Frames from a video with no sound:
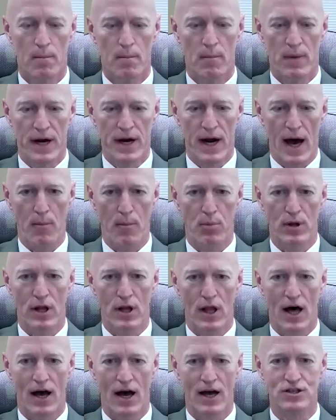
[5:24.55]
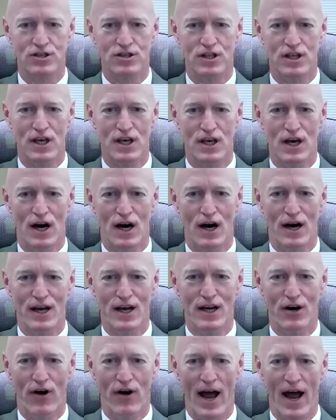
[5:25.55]
monopolize the
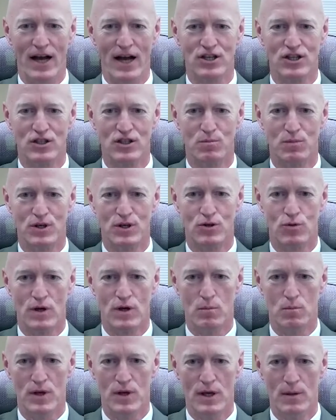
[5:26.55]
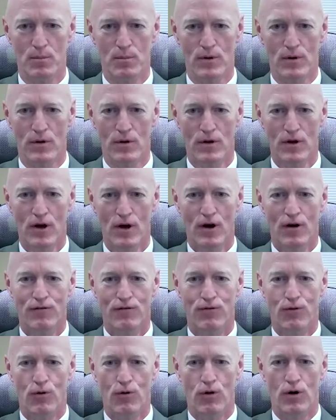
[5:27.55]
interactions between people
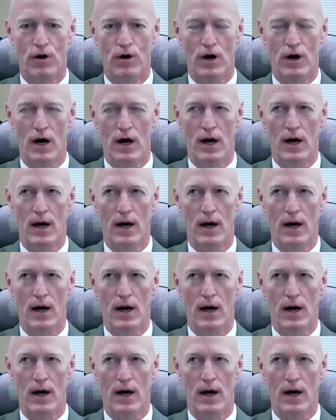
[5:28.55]
for